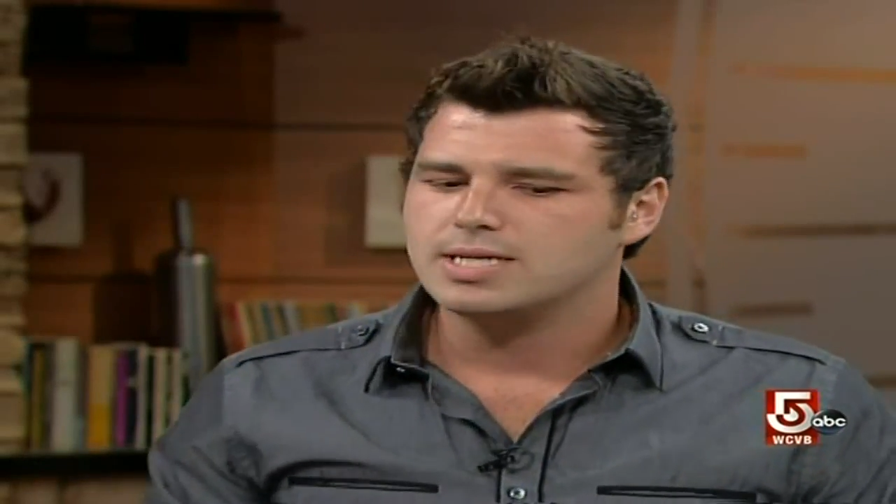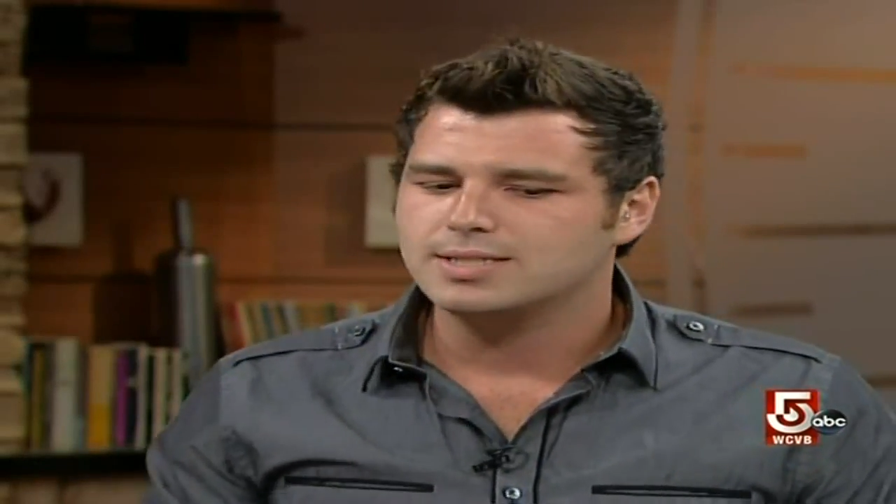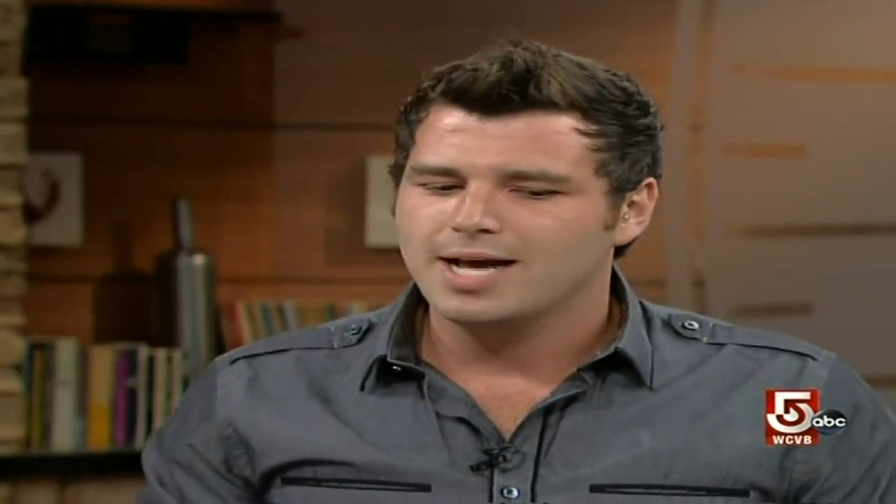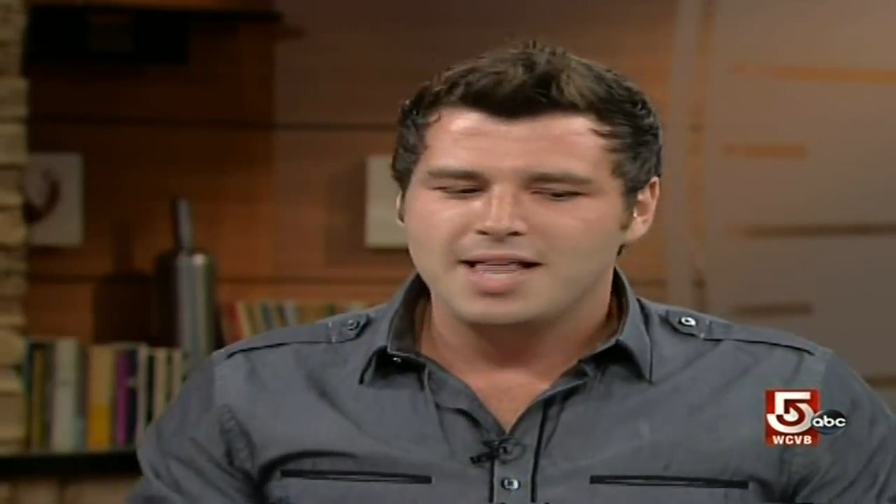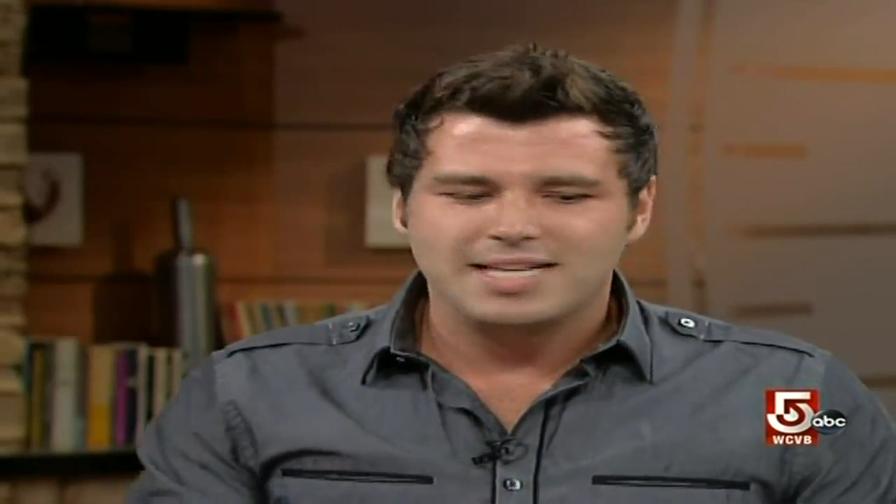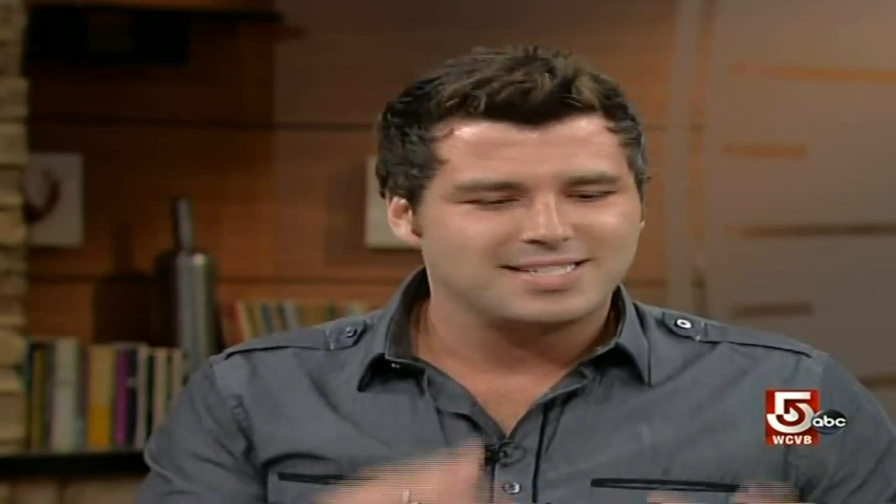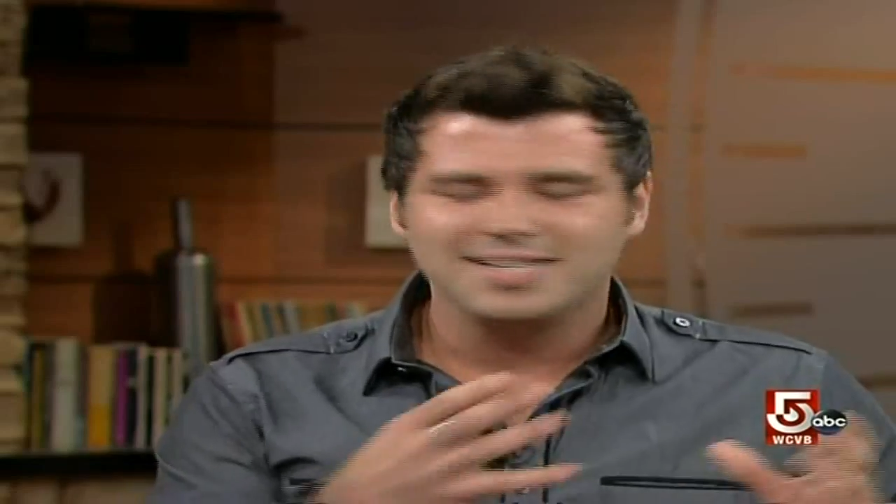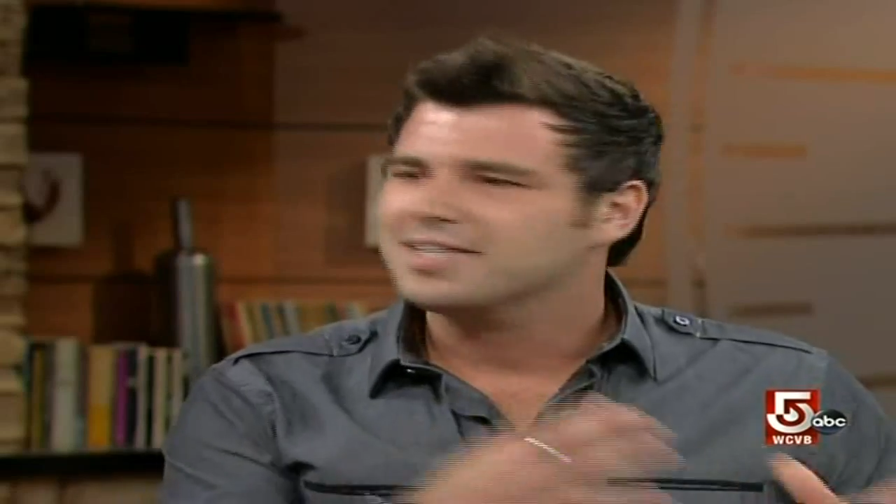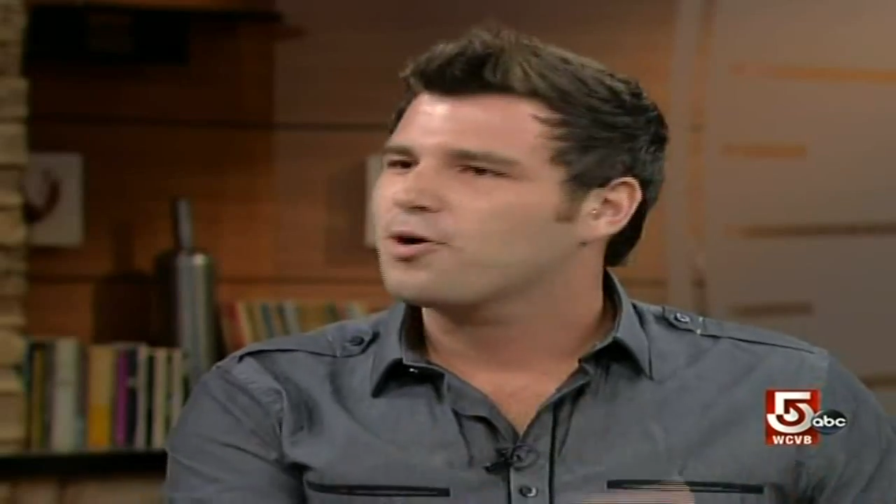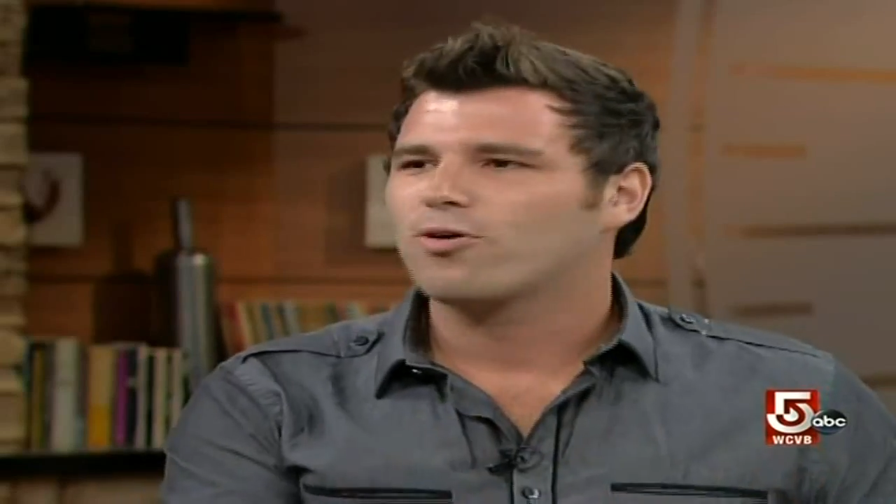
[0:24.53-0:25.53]
is they
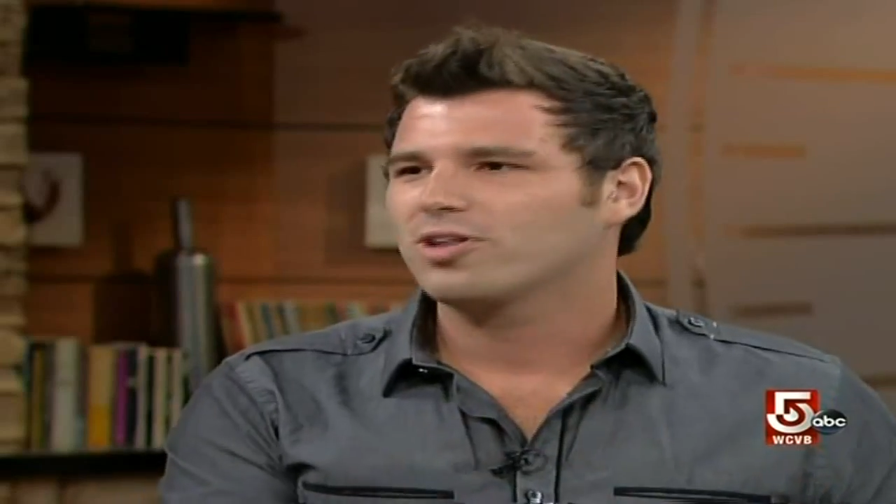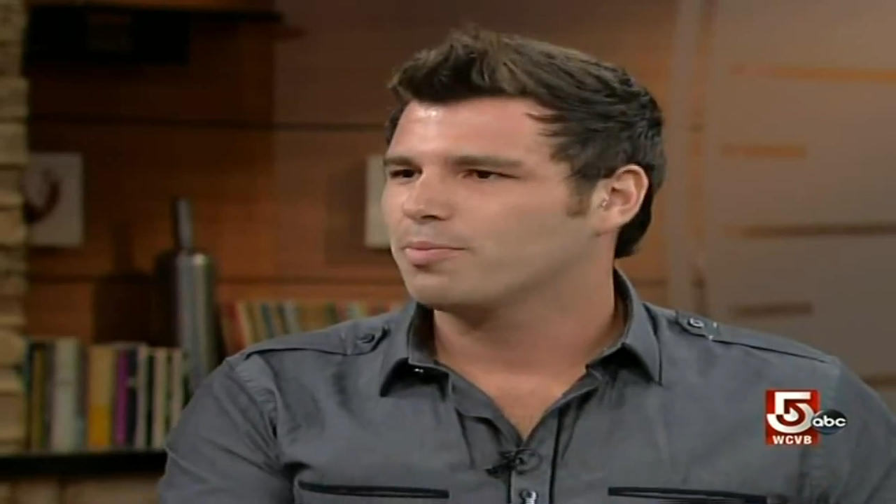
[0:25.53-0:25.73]
sit at the corner of